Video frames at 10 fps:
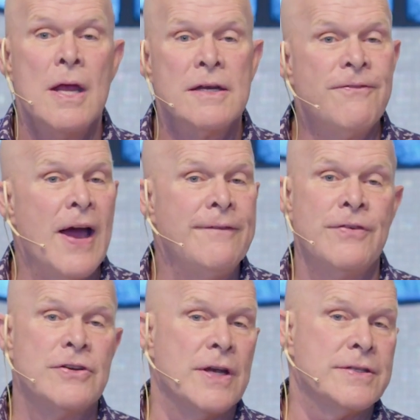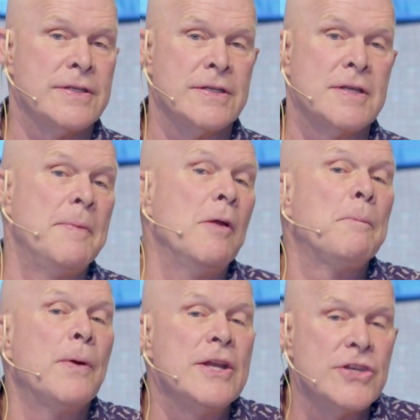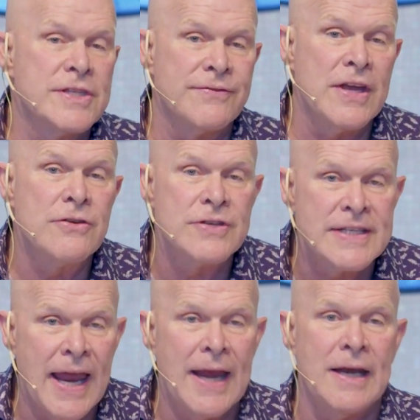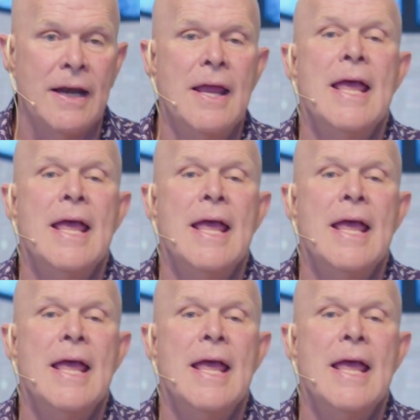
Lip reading: to fight for justice, to build bridges of understanding.